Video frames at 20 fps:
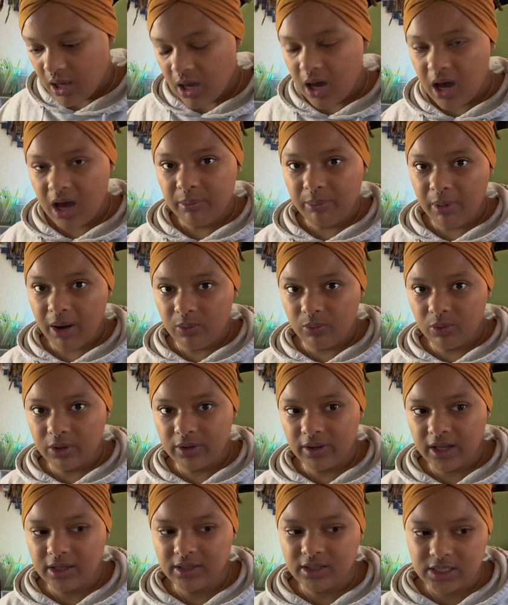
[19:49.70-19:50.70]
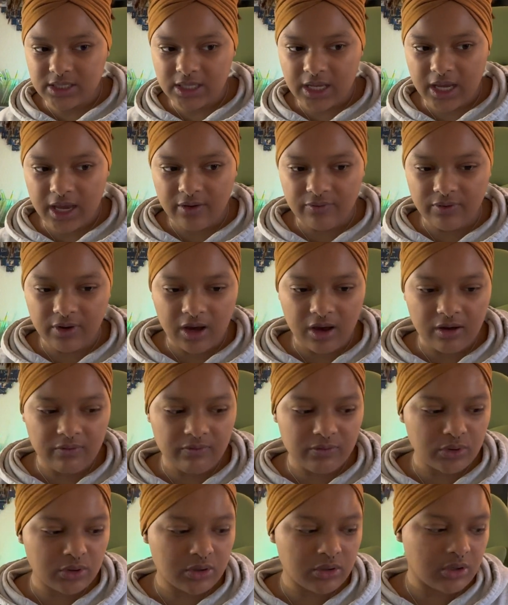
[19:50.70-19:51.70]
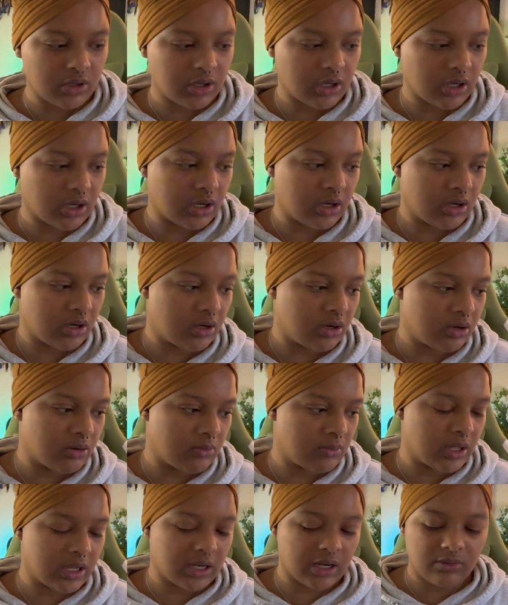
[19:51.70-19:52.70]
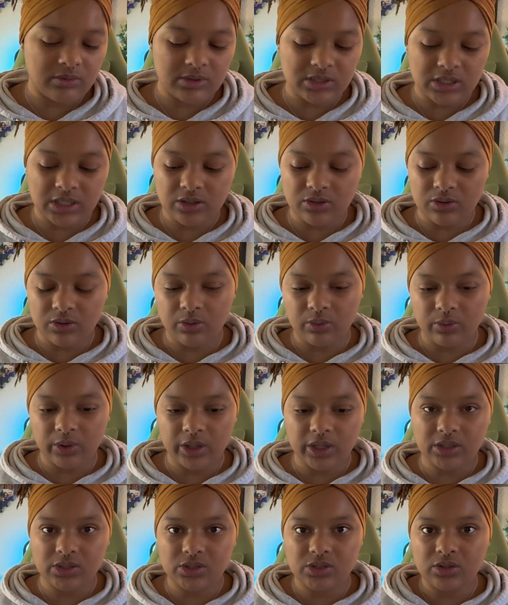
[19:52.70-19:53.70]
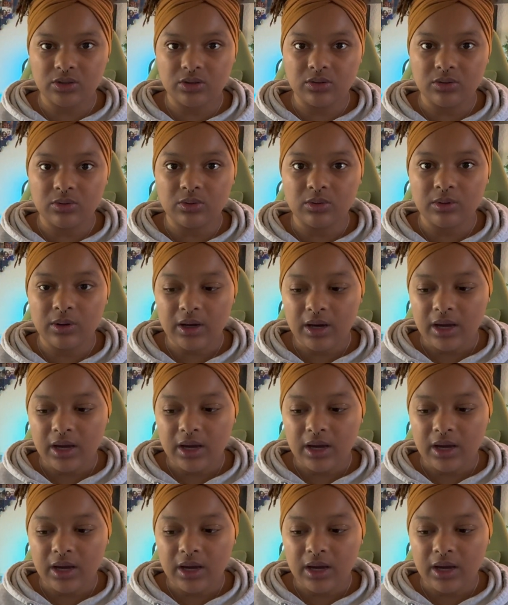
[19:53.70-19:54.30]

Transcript: I bought one that doesn't have a cover, and I was either going to